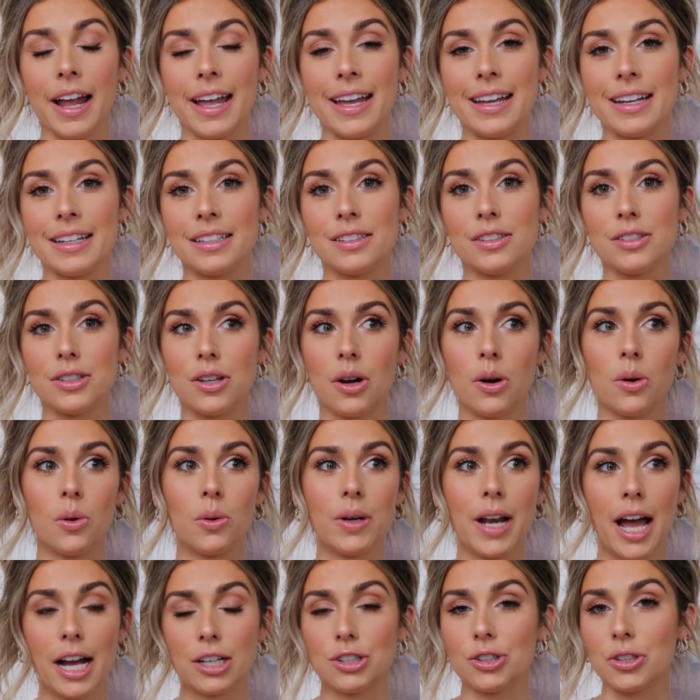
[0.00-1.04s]
and so
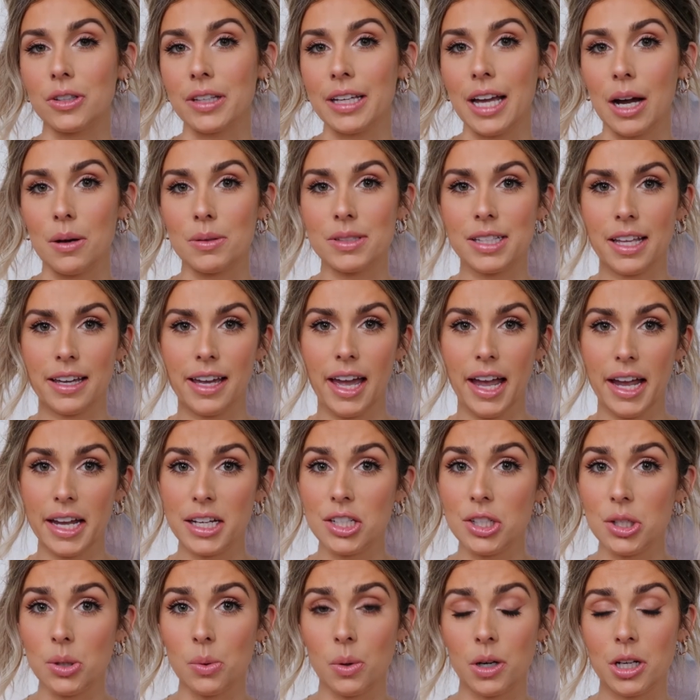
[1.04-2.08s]
naturally I was like, hey,
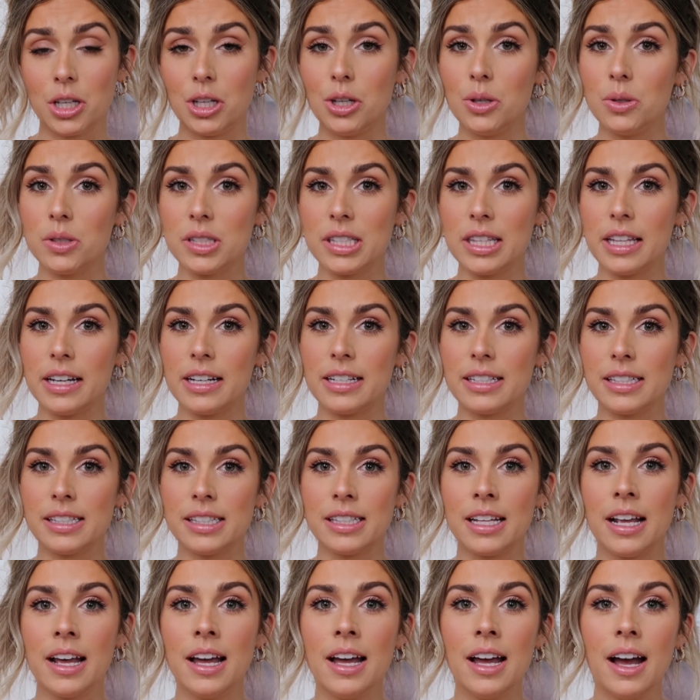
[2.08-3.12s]
do you want to use this?